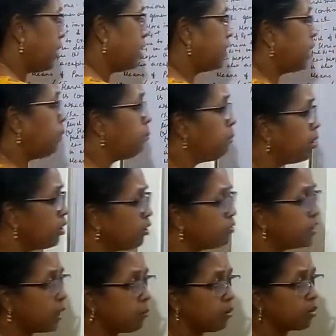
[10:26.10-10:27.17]
are a number of
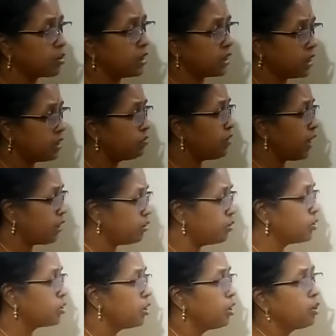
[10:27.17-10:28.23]
democratic
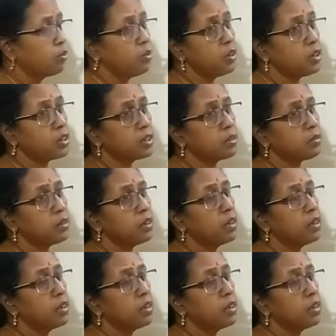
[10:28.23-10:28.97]
values which